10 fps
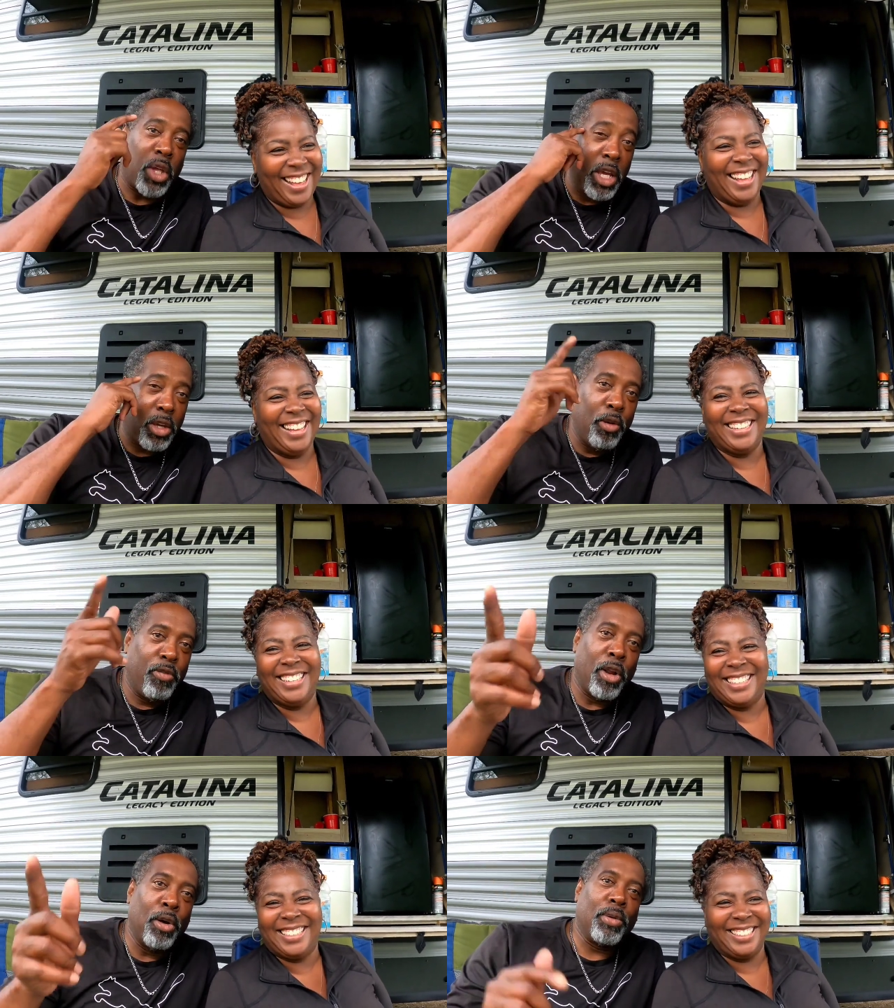Speaker 1: think
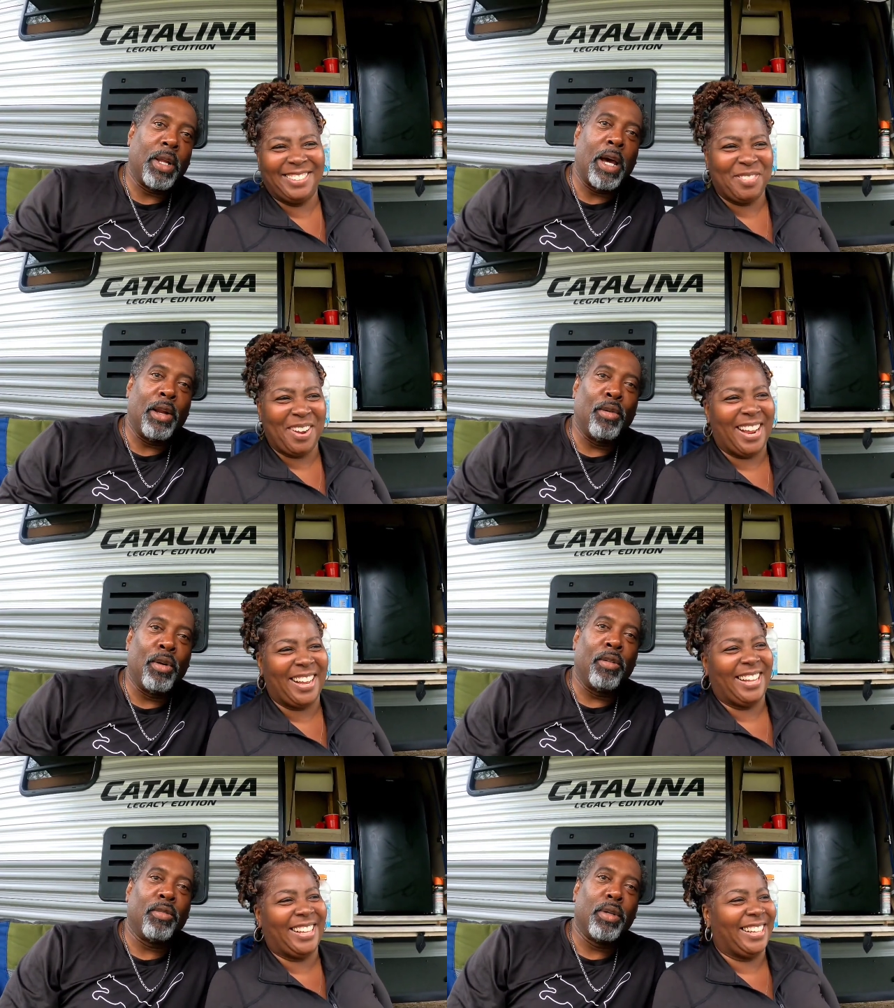you floating down the
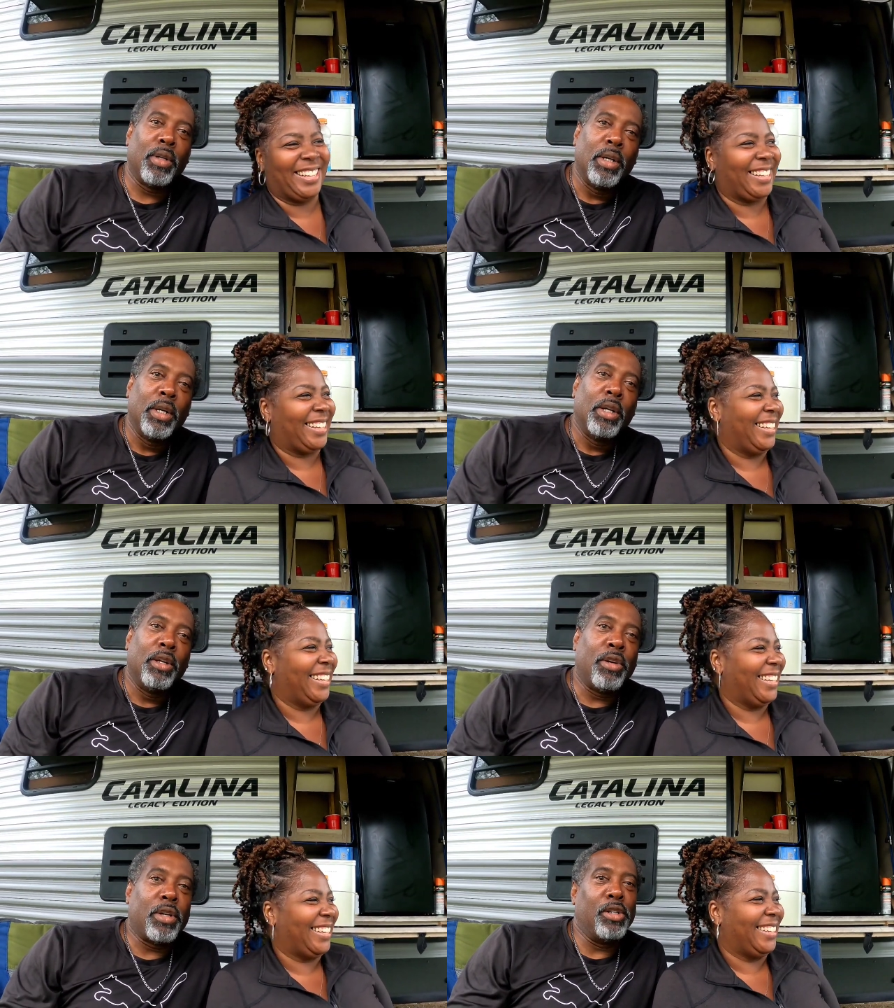river.
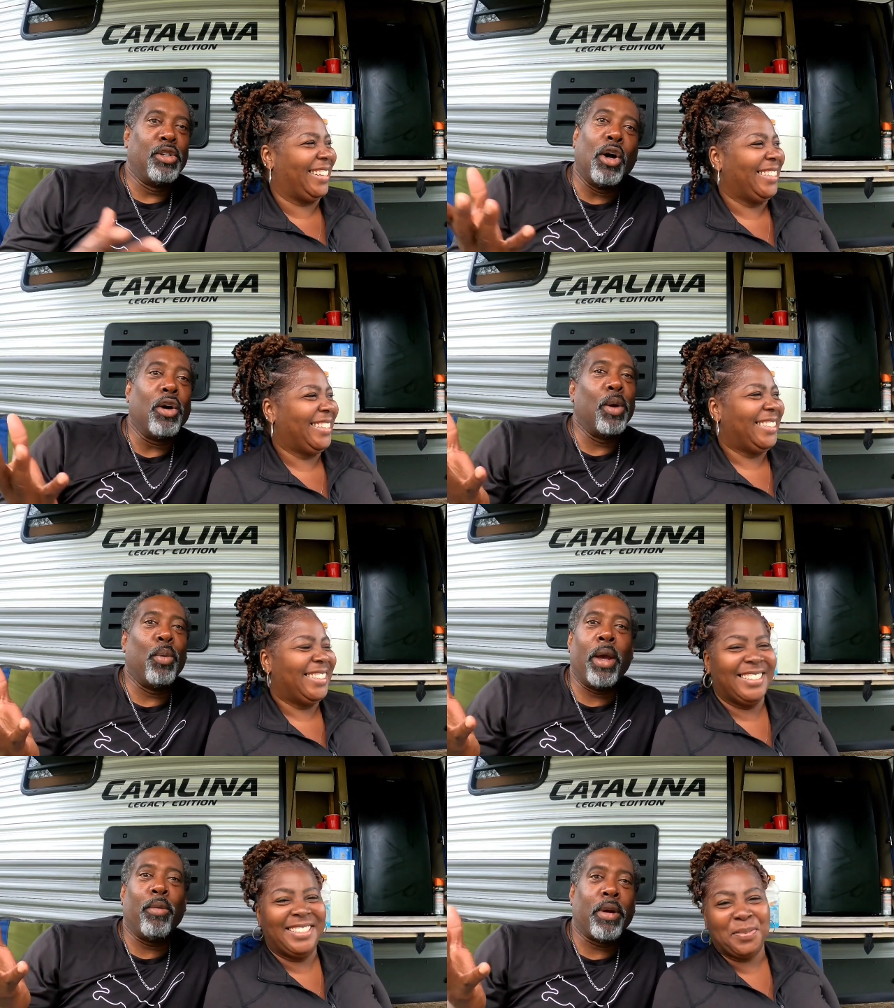Because you, are going to
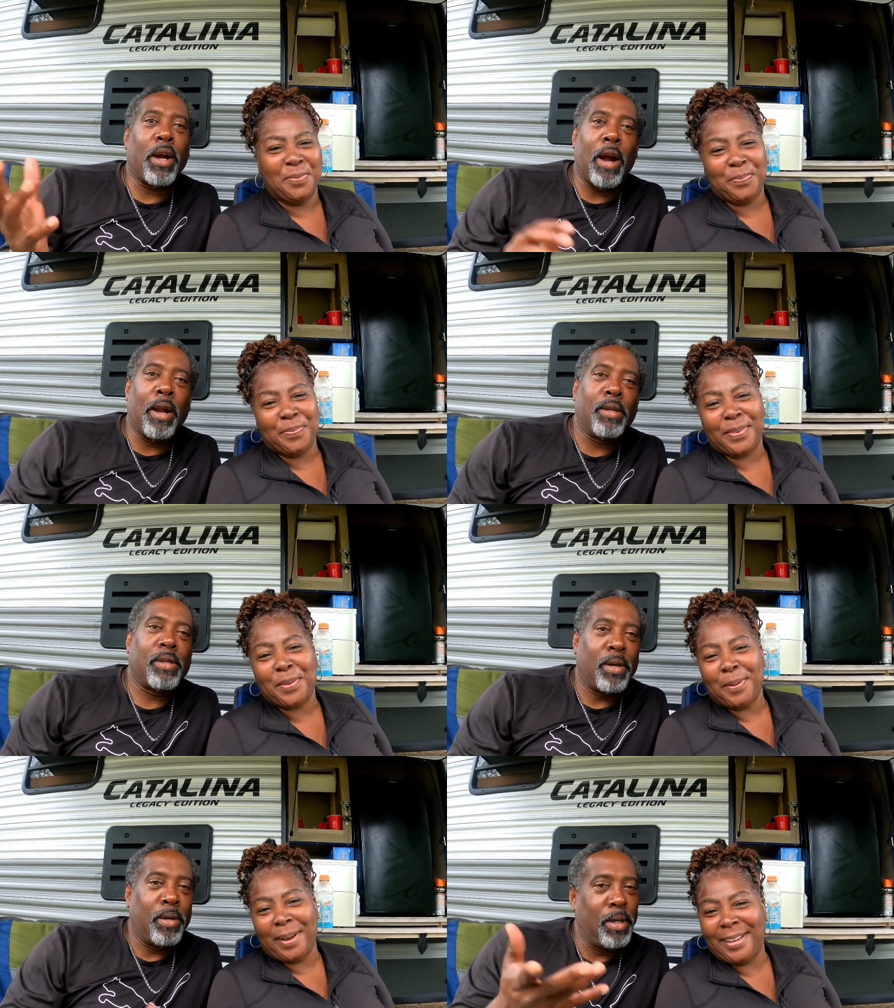get wet regardless,
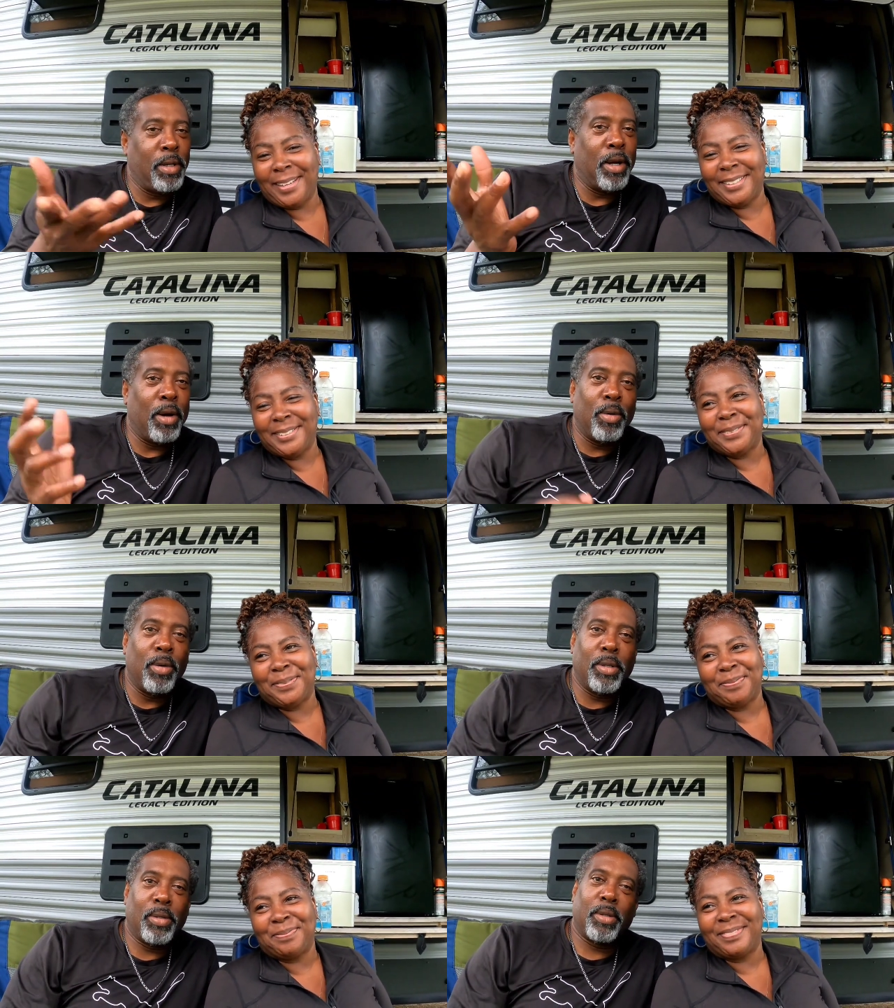so, you
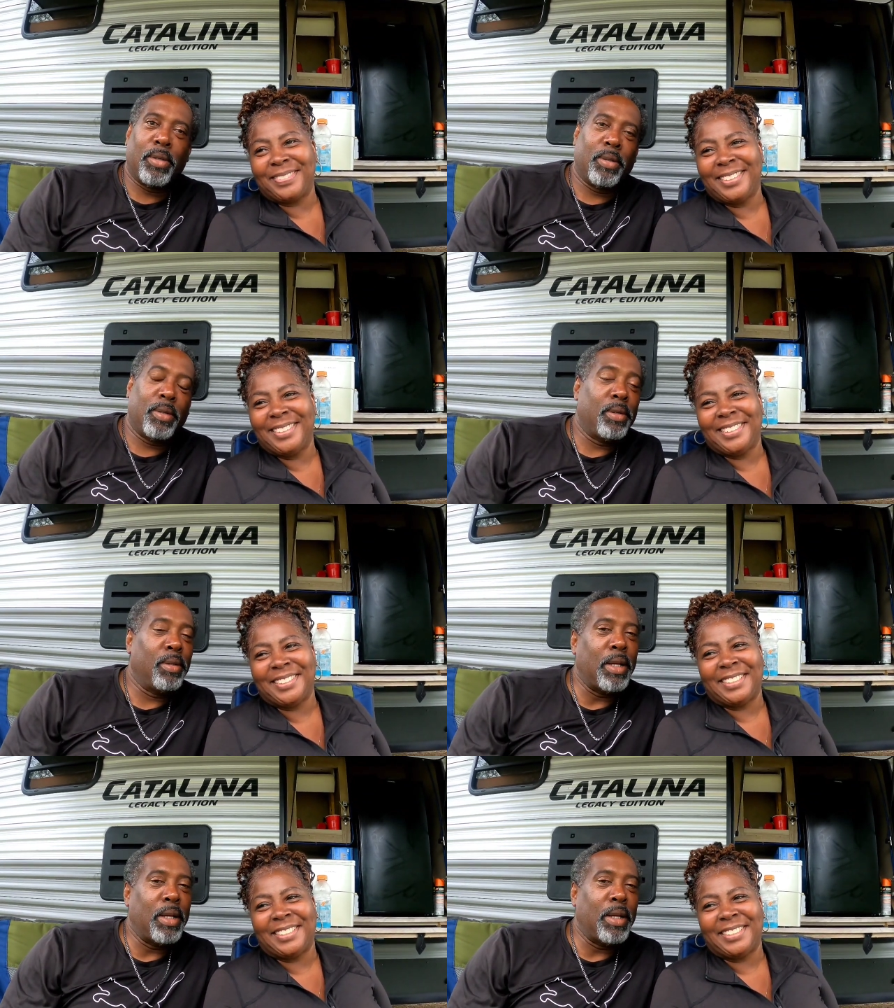know, it's...